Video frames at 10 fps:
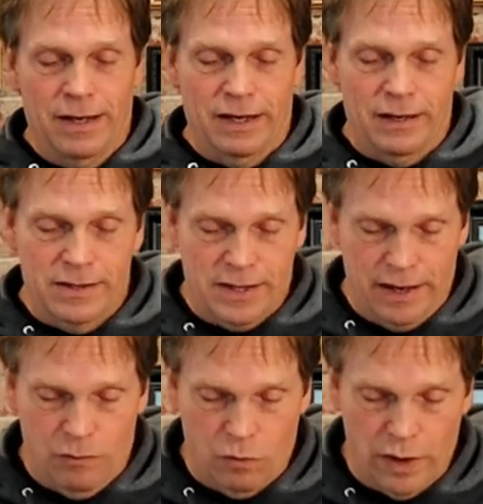It is
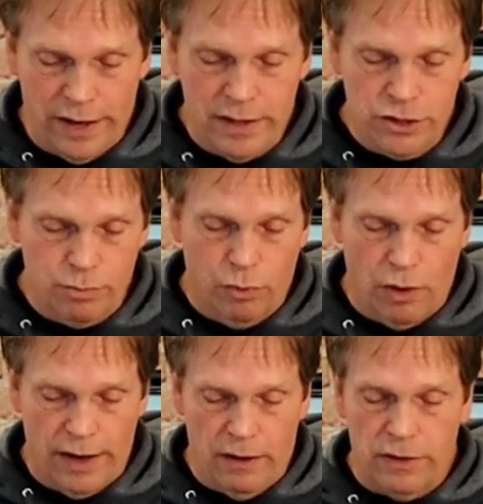a reddish
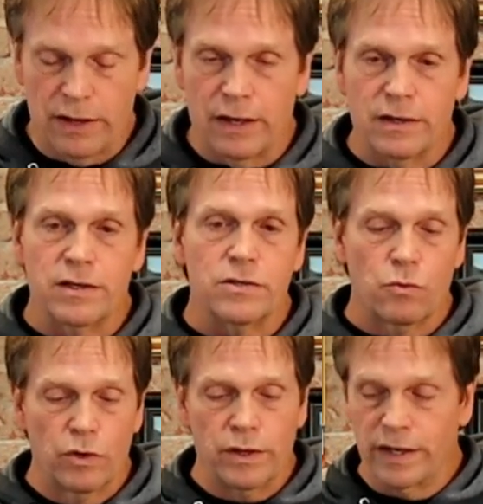brown and it
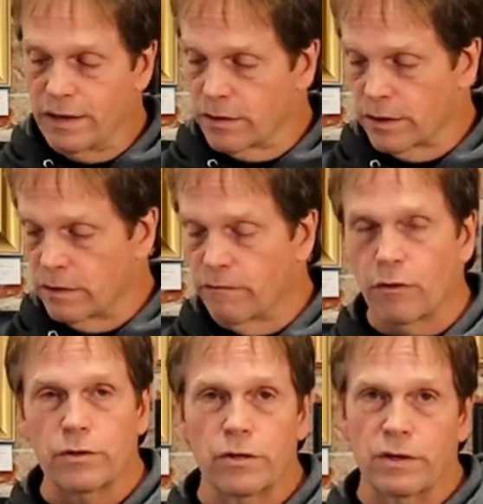is really good
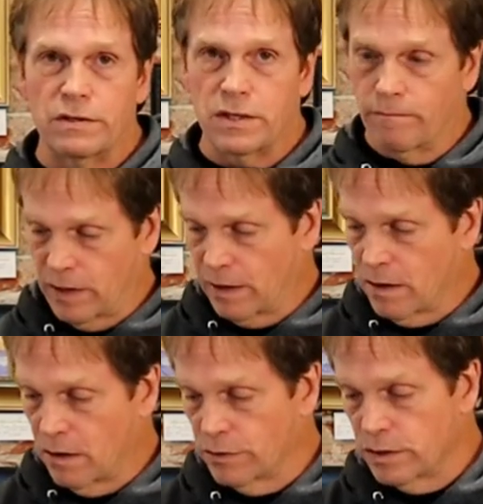for doing something
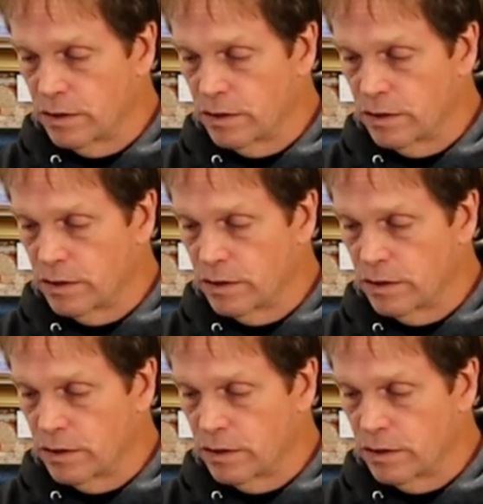called